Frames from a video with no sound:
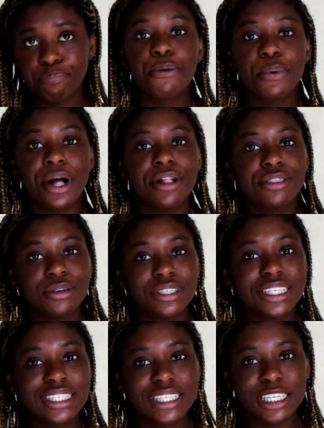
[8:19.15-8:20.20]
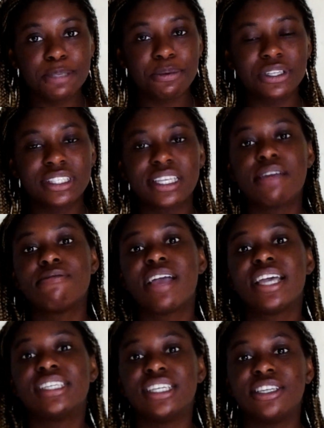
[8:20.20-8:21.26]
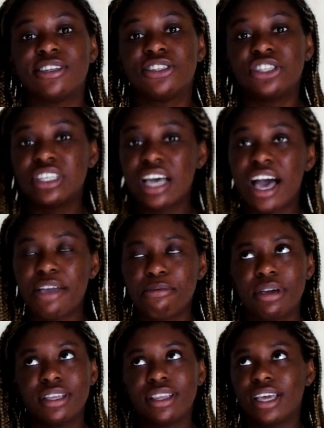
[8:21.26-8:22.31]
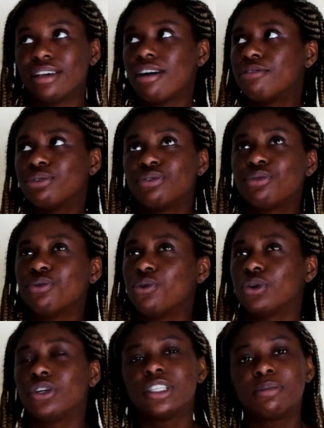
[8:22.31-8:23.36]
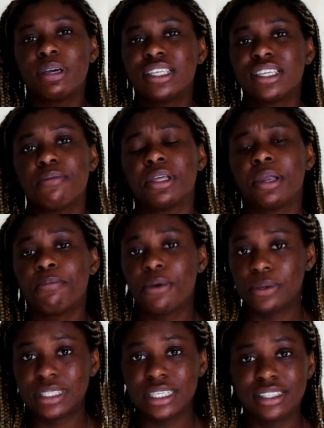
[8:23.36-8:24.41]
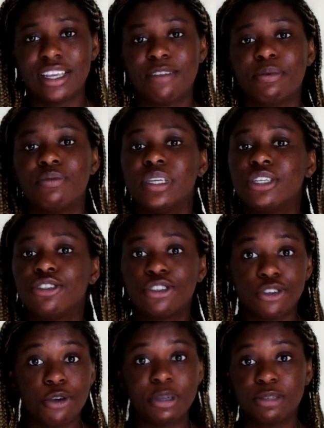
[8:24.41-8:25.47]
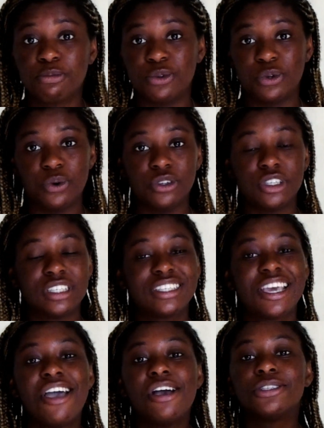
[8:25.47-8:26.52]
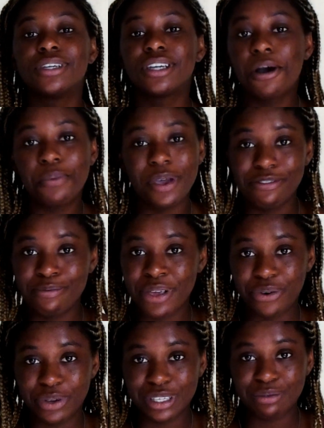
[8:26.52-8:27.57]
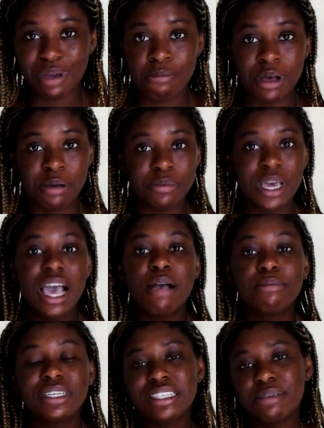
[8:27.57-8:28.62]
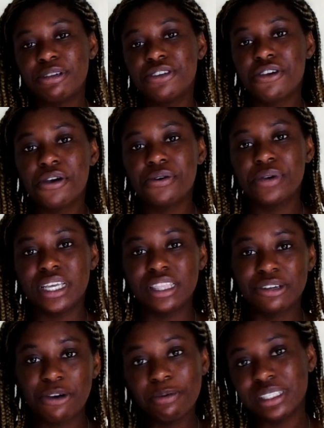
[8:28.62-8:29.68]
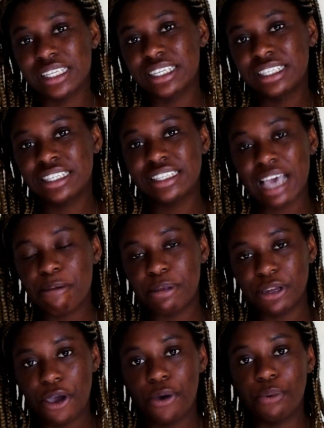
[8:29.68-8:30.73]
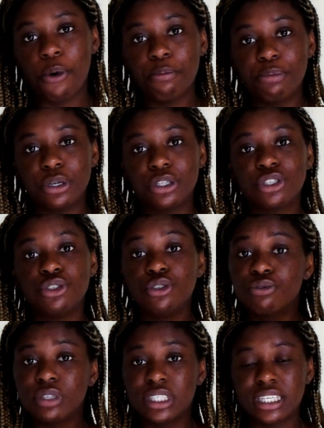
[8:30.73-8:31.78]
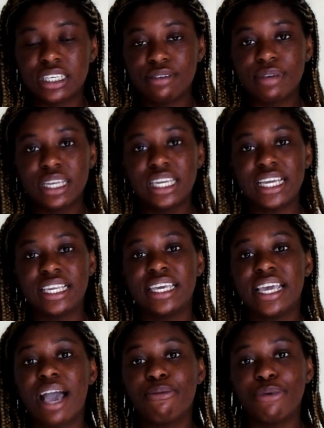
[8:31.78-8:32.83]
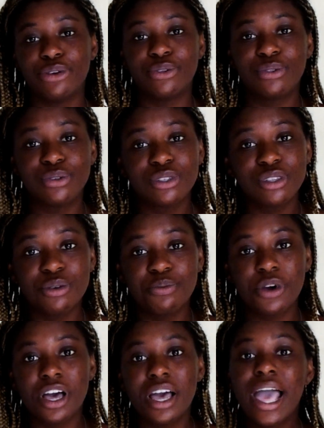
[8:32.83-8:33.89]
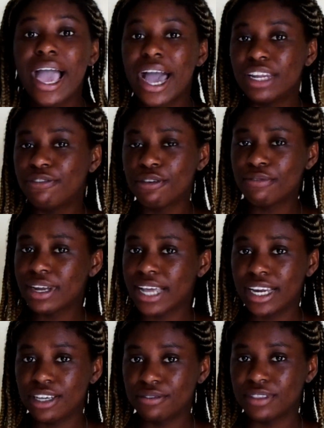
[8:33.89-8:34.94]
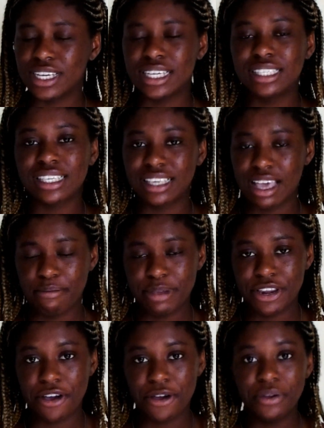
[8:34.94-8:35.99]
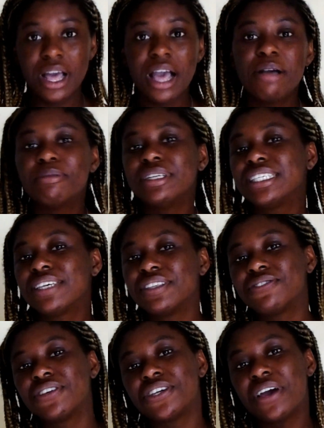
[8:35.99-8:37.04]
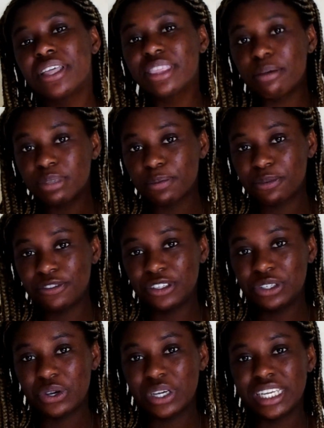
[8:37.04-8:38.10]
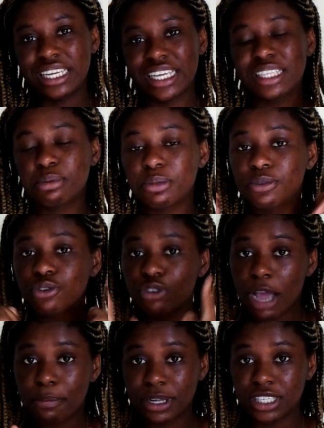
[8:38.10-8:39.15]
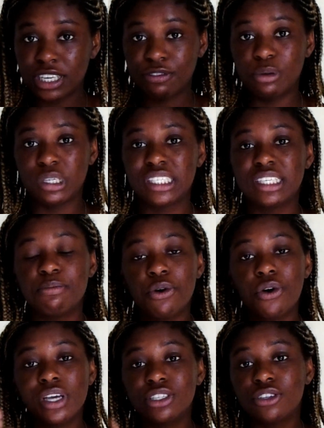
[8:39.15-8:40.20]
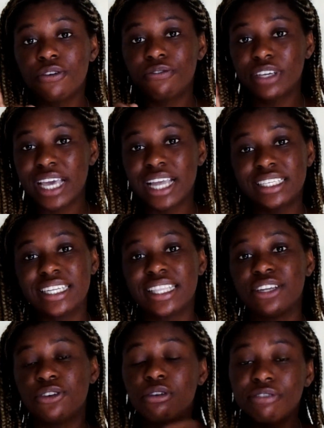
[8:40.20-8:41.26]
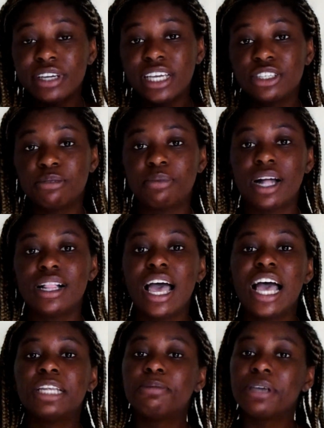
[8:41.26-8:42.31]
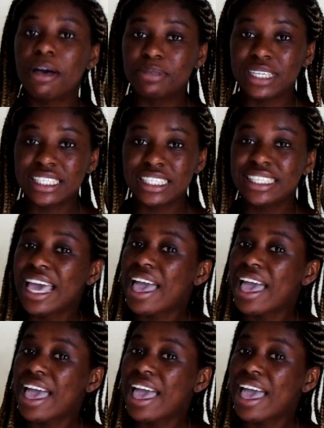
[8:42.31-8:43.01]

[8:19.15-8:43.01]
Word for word: Well, those are the six books that I read in July. We're like halfway through August by the time that I post this, and I've been reading so much more in August, so I can't wait for my August wrap up. Please let me know in the comment section down below what books you've recently read lately and what your thoughts on them were, and if you've read any of these, let me know. Please give this video a thumbs up if you enjoyed it, hit the subscribe button if you want to see more, and don't forget to hit that notification bell to be updated